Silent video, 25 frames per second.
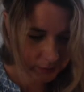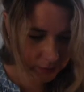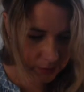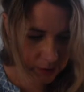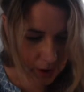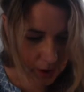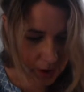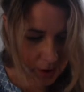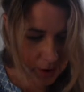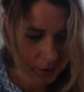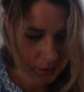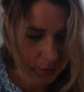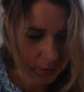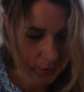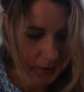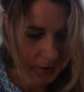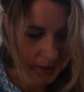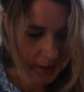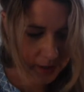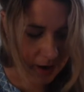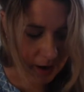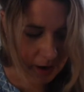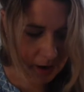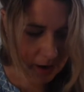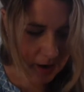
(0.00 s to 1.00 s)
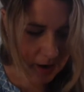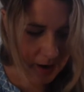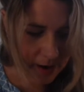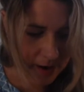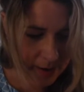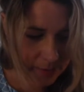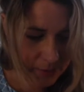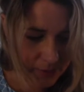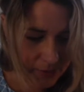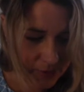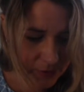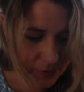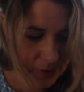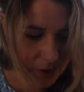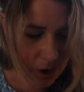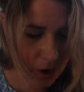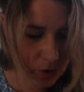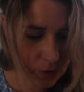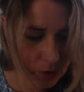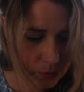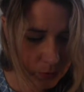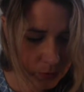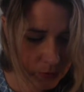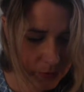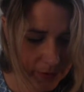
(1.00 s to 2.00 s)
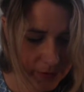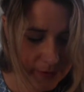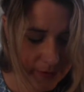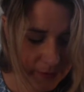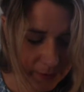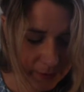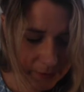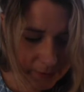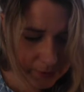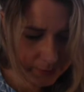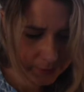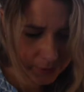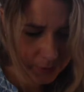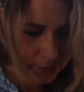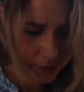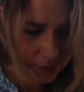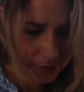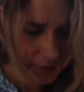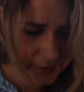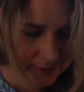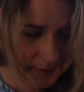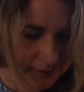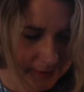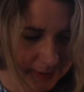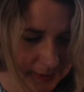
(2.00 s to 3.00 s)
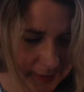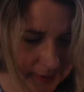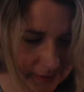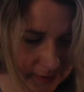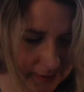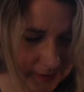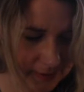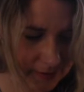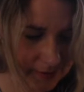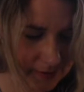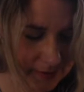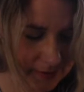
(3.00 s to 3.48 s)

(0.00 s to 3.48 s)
"Oh, I am as cold as the forest is."